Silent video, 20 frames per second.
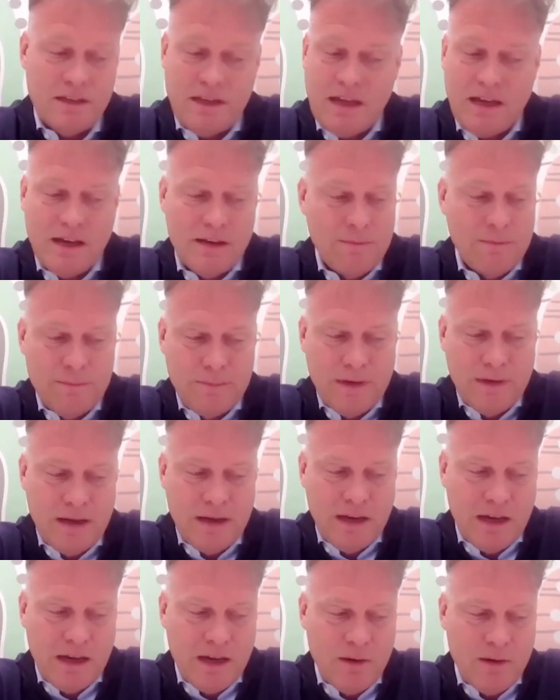Yeah,
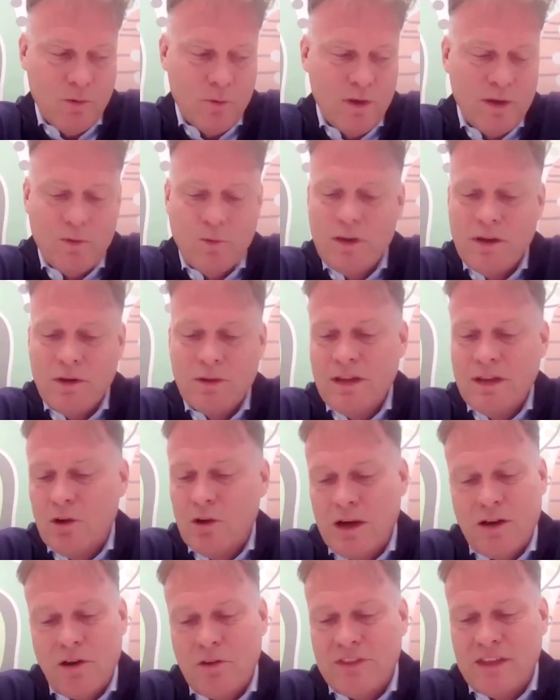no,
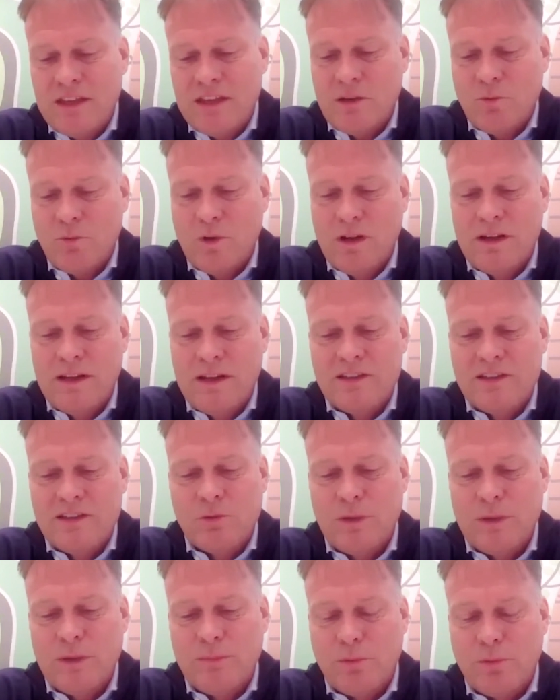I don't think it will need to
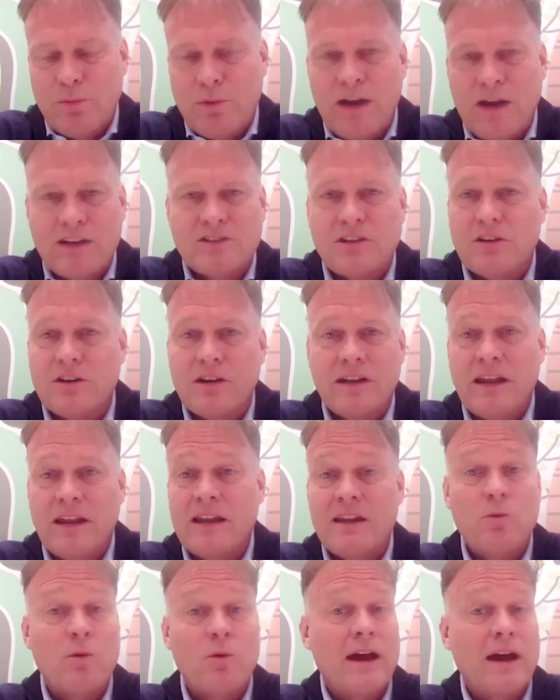be proprietary in
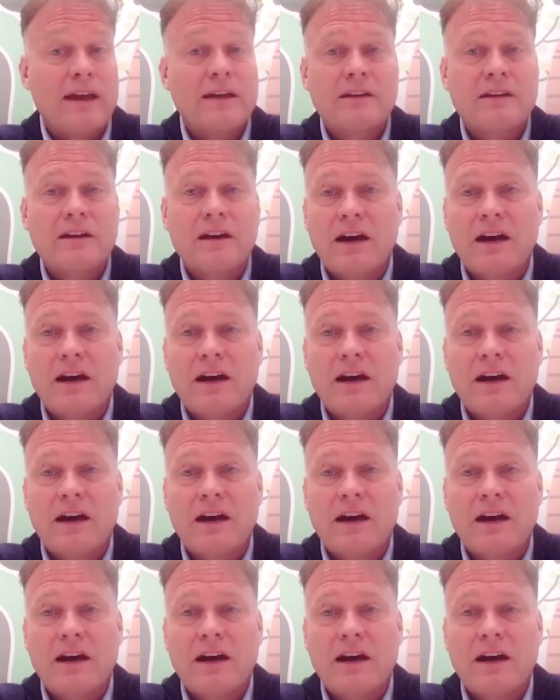any way.